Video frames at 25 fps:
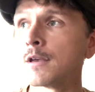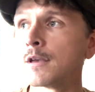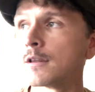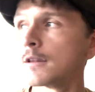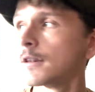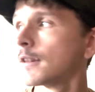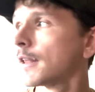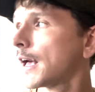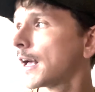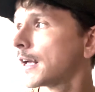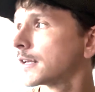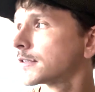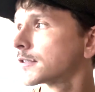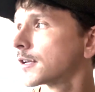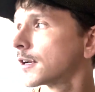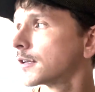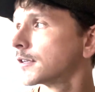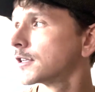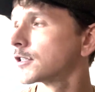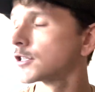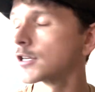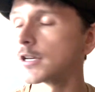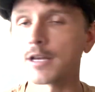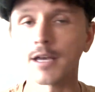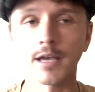Last
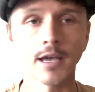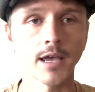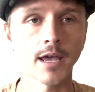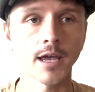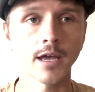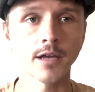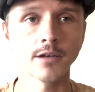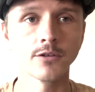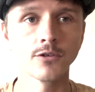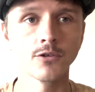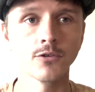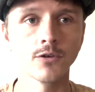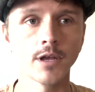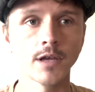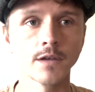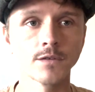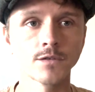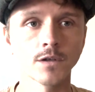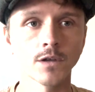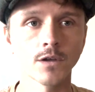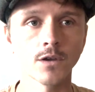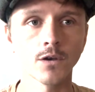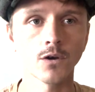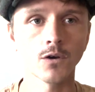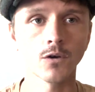audition I had 2 days
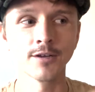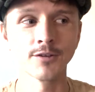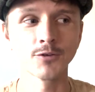ago,